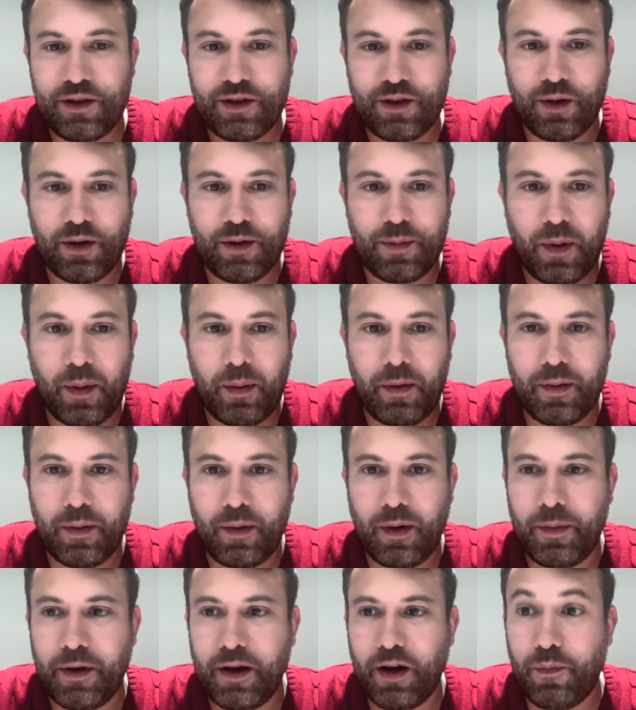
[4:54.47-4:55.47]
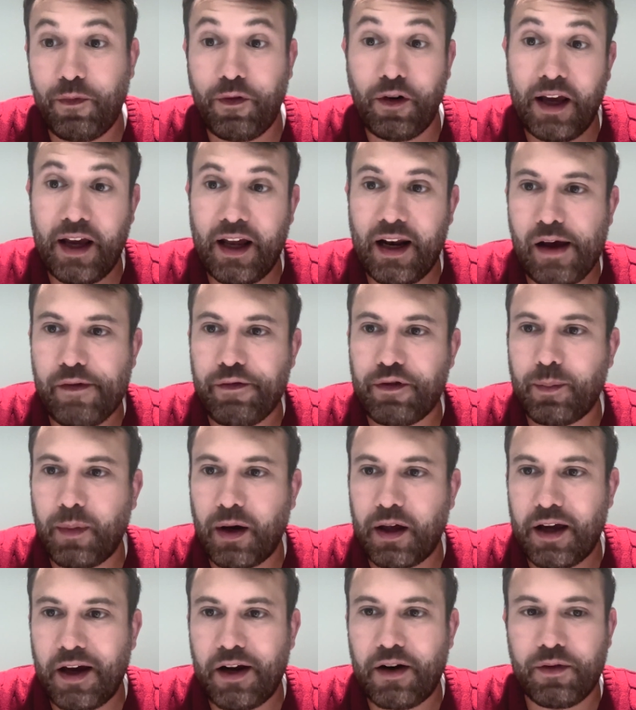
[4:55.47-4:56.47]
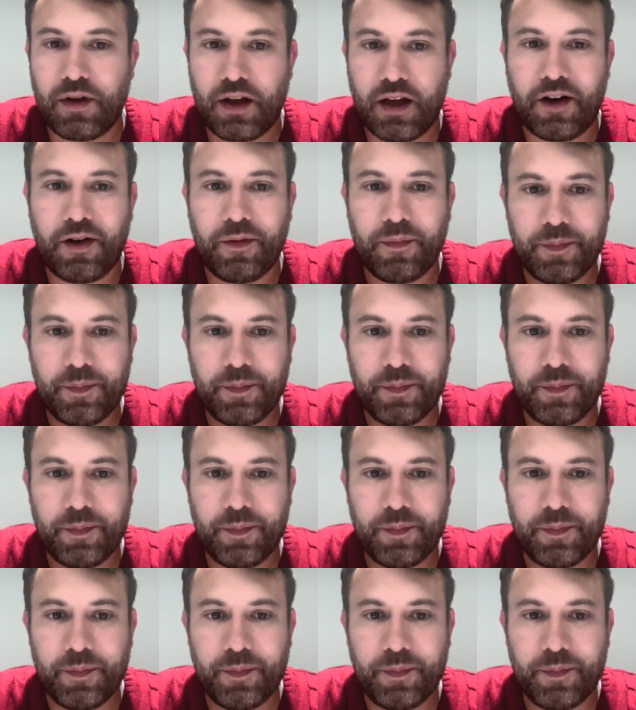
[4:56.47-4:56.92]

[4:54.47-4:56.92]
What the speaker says: So it probably will be hopefully 11 by the end of the year.